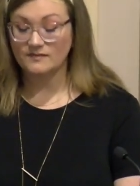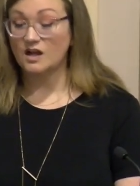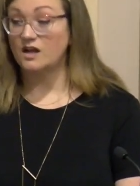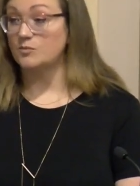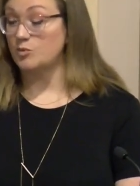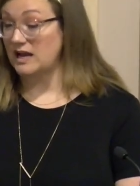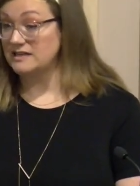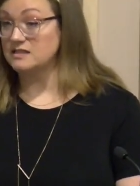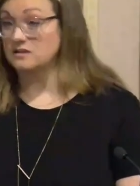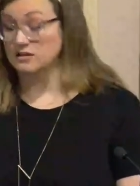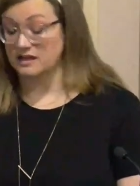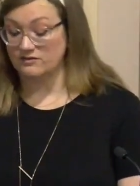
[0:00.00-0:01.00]
On a
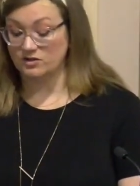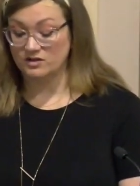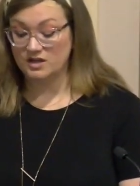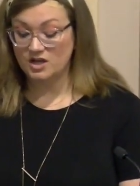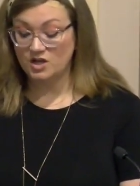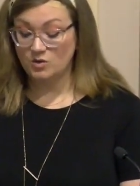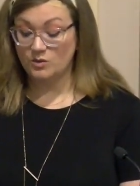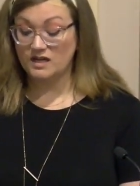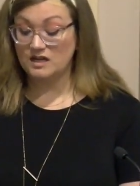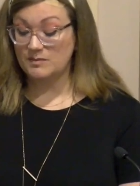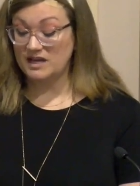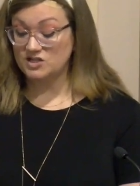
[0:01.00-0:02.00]
practical level, we
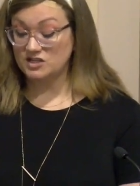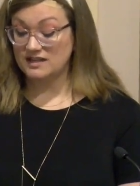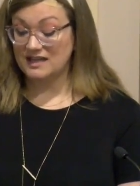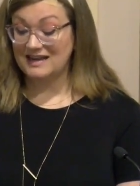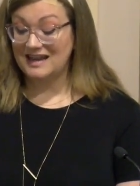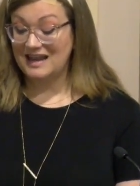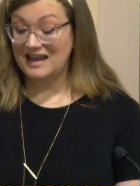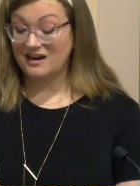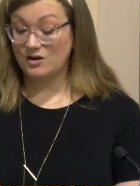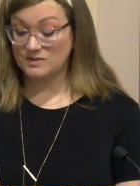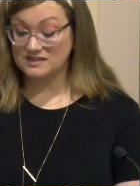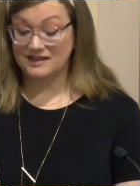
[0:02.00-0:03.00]
can imagine that
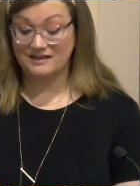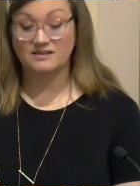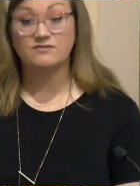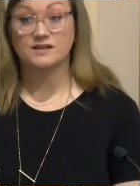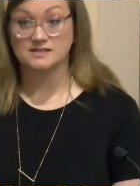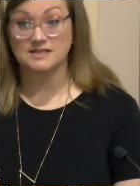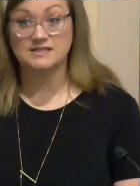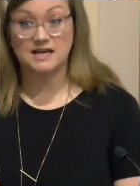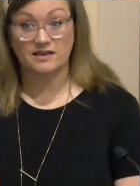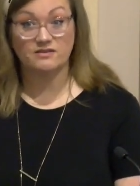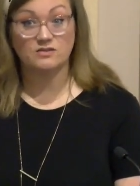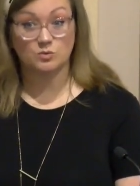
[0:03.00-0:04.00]
Hagar was likely facing
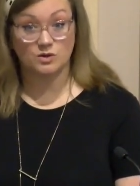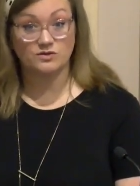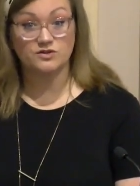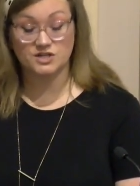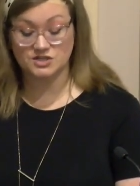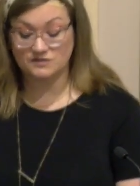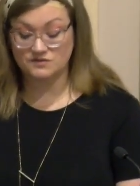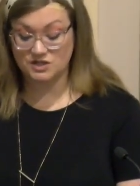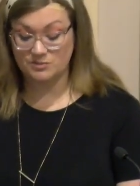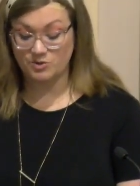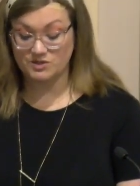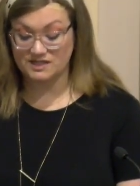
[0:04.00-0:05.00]
death in the wilderness if she
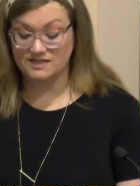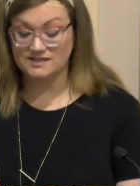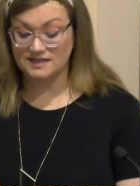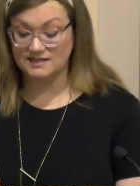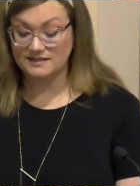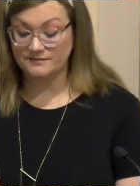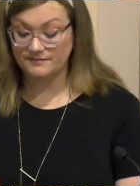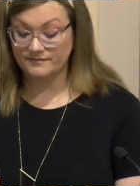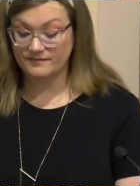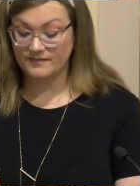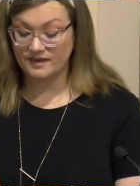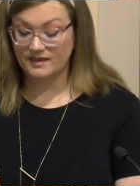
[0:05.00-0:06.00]
persisted.
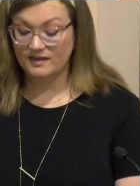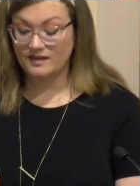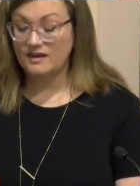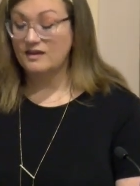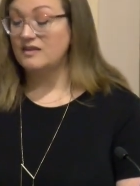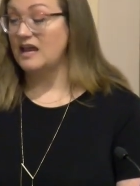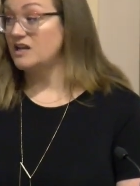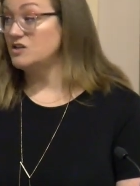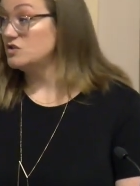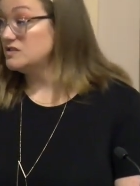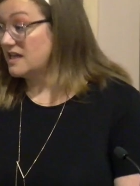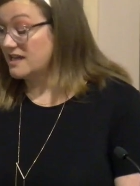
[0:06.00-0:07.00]
The
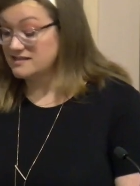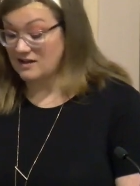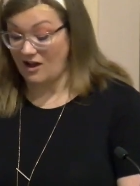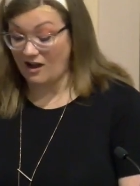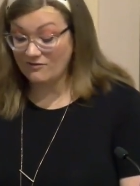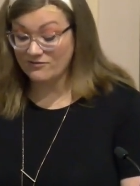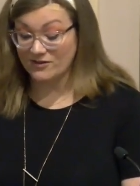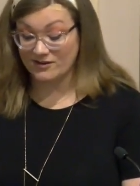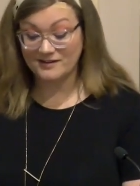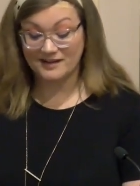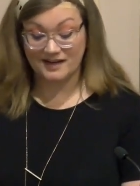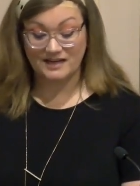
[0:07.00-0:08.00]
angel does
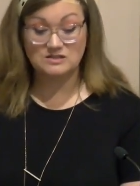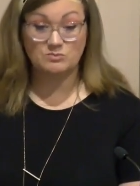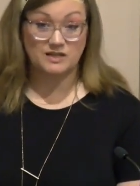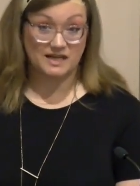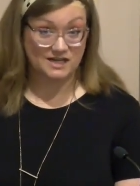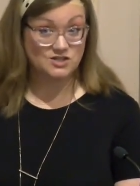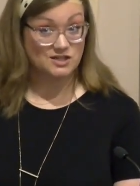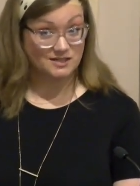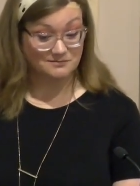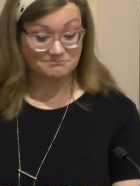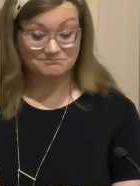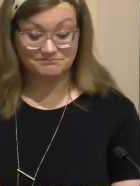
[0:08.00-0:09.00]
offer an
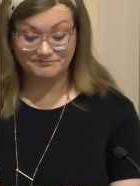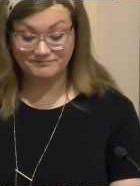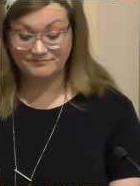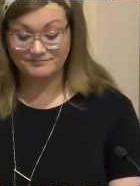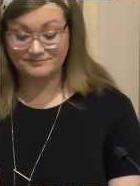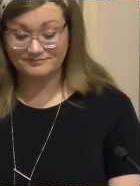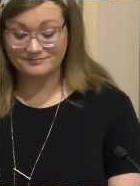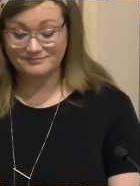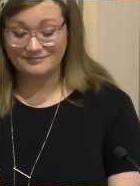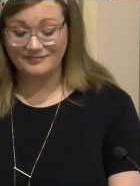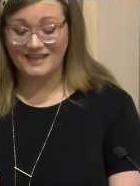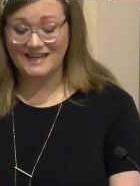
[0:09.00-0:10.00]
explanation,
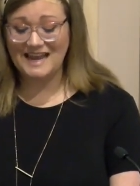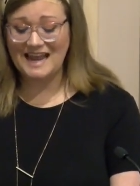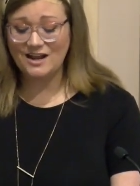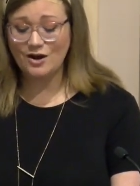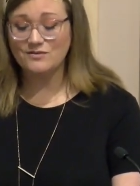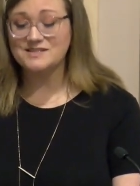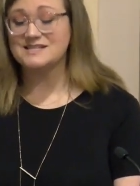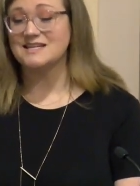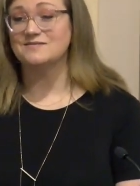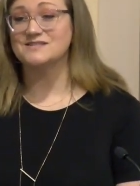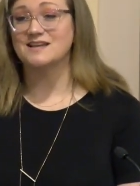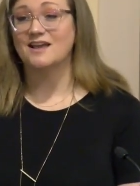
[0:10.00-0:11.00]
and Hagar
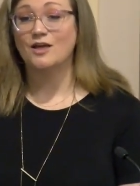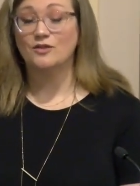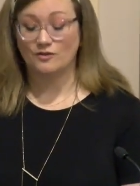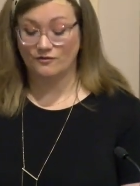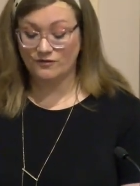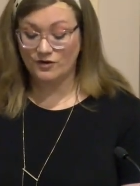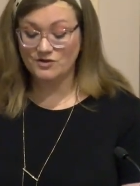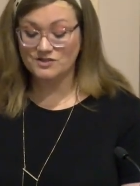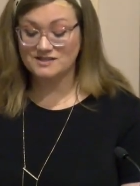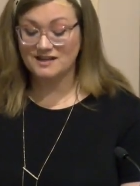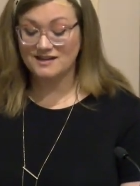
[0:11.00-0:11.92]
receives the first